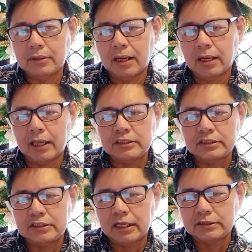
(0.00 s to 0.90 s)

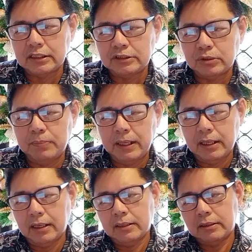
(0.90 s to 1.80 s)
exercises should be
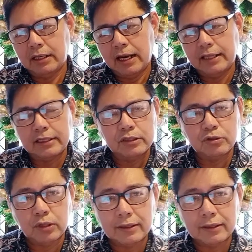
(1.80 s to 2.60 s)
related to the